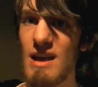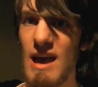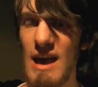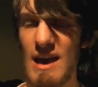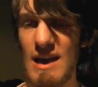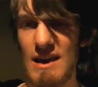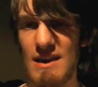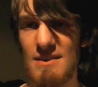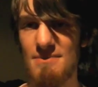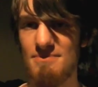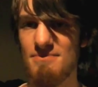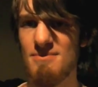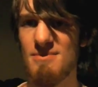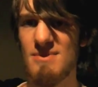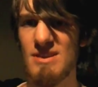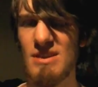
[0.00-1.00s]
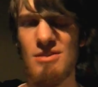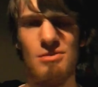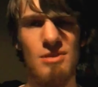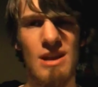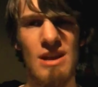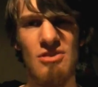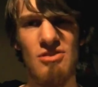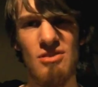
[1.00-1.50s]
and thanks for
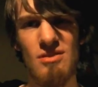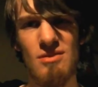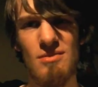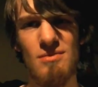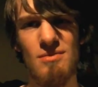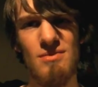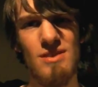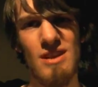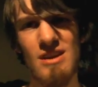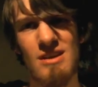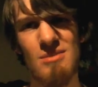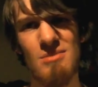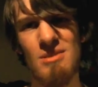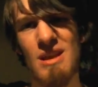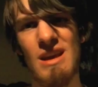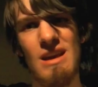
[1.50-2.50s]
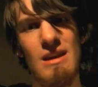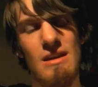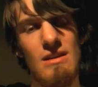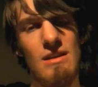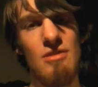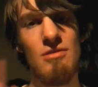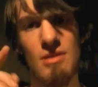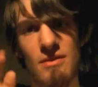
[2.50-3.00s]
catching Vlog Every Day
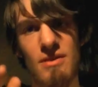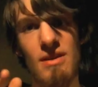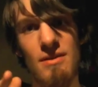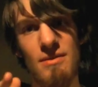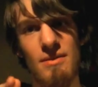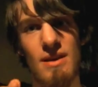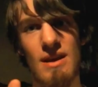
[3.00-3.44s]
the twenty-fifth